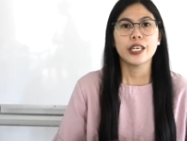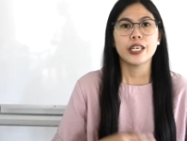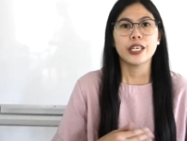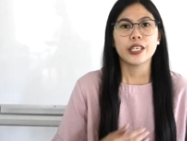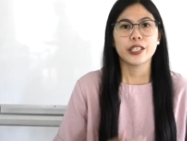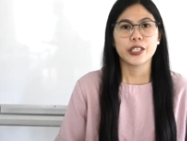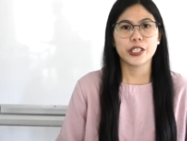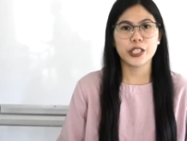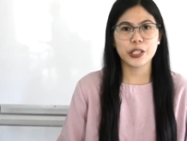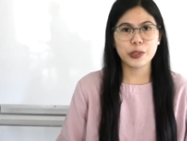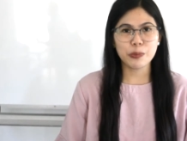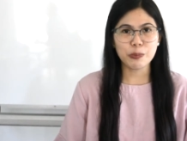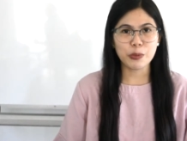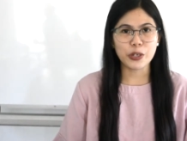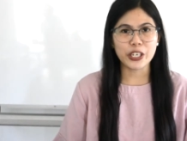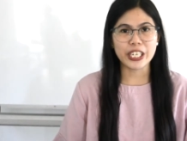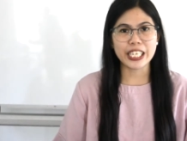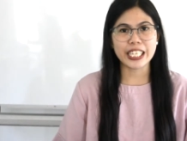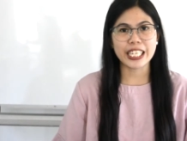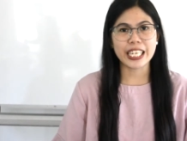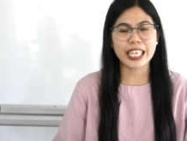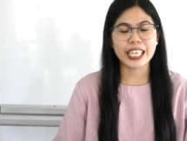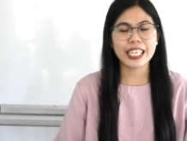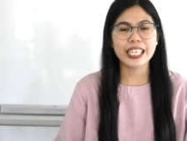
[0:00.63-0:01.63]
Good
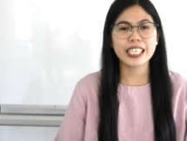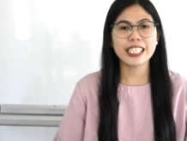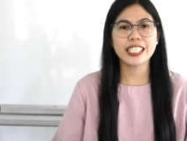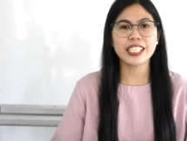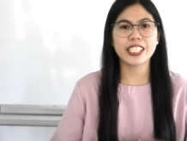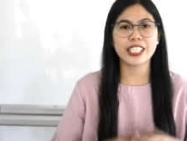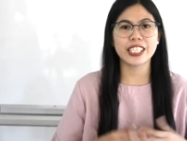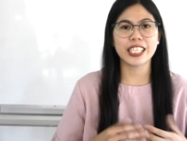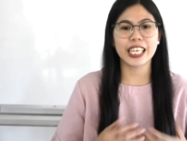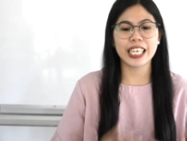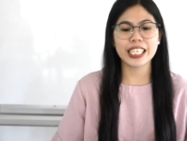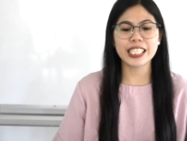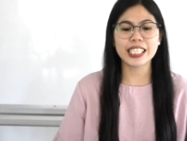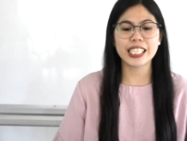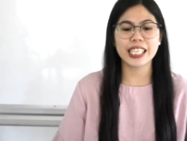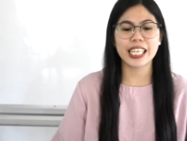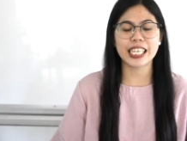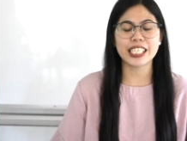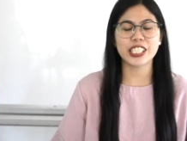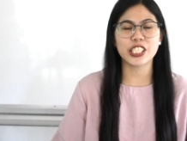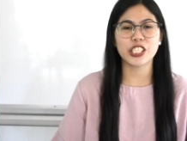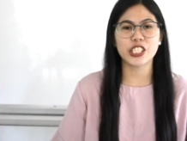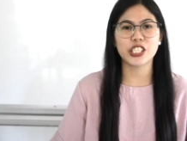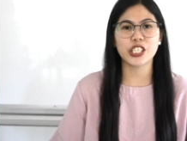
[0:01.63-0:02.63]
morning. In today's
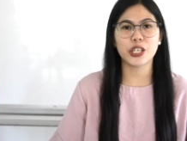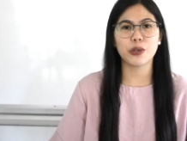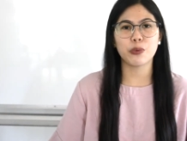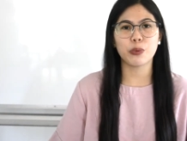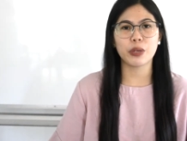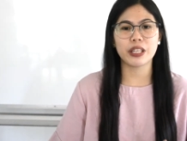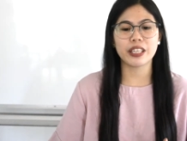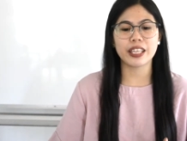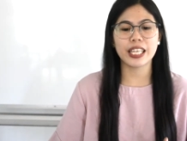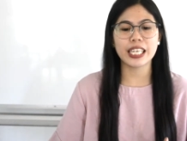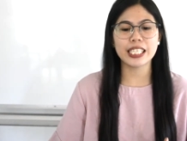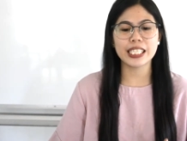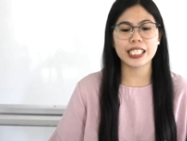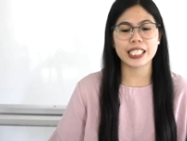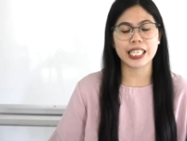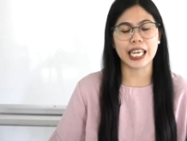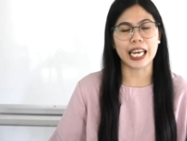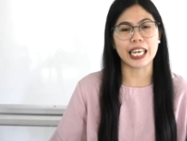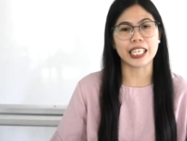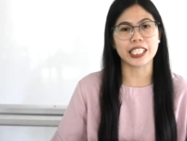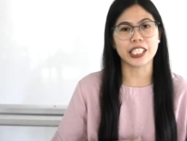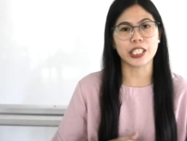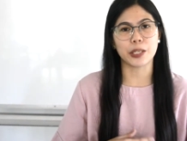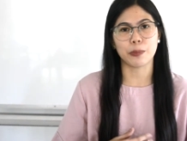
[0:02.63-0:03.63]
lesson, I will
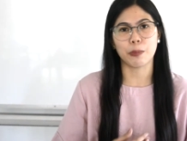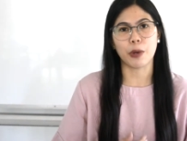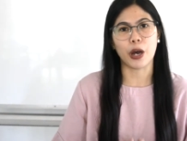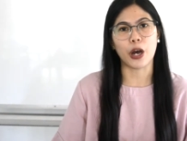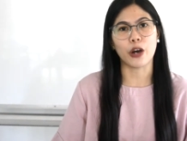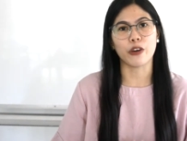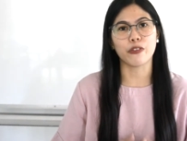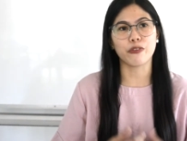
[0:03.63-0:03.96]
discuss about